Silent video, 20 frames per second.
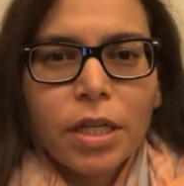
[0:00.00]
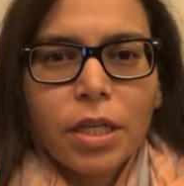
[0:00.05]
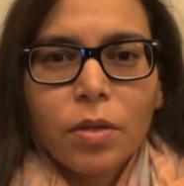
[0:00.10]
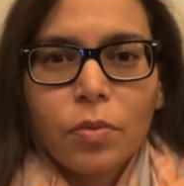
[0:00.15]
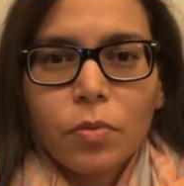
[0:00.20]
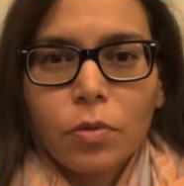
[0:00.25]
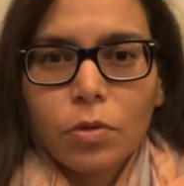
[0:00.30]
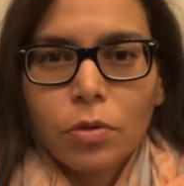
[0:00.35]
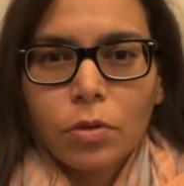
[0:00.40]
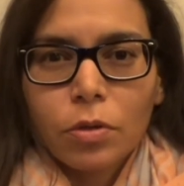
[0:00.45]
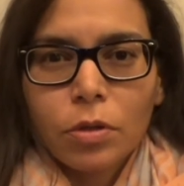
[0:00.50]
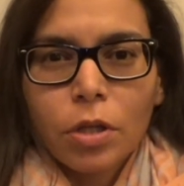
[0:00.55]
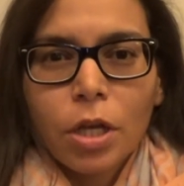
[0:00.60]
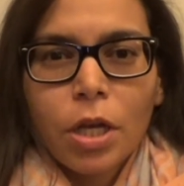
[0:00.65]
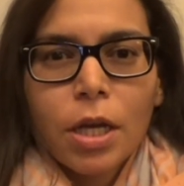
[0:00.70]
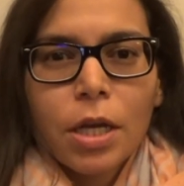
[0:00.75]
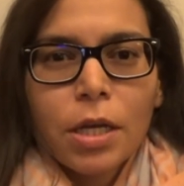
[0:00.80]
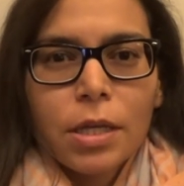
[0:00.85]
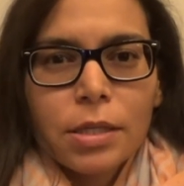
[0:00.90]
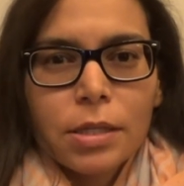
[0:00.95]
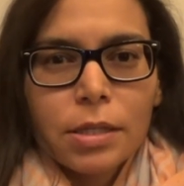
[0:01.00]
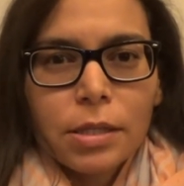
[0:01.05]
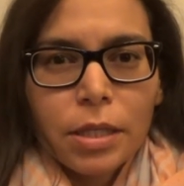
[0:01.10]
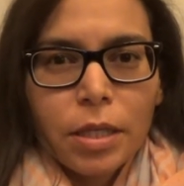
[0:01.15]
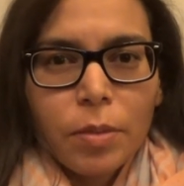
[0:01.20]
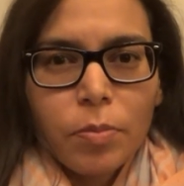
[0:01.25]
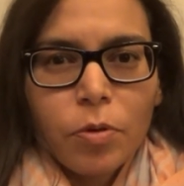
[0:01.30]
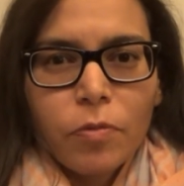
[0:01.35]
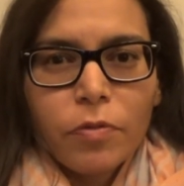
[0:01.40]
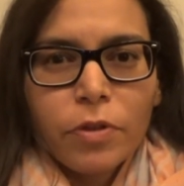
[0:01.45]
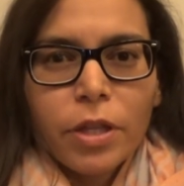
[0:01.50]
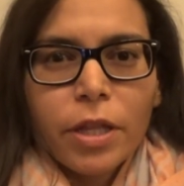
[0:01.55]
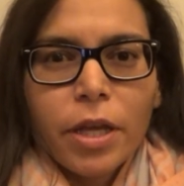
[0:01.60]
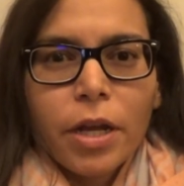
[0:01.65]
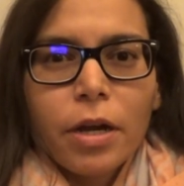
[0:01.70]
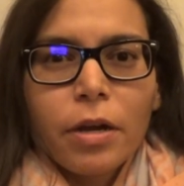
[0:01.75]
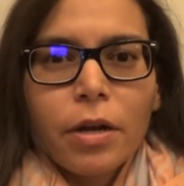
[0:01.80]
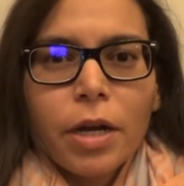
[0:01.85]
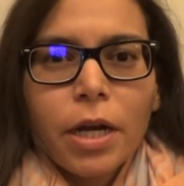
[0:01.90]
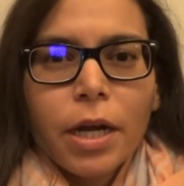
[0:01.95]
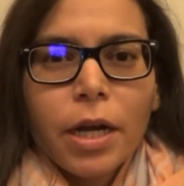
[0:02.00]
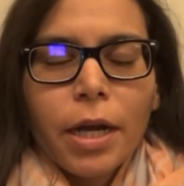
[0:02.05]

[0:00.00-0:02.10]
He will sleep over there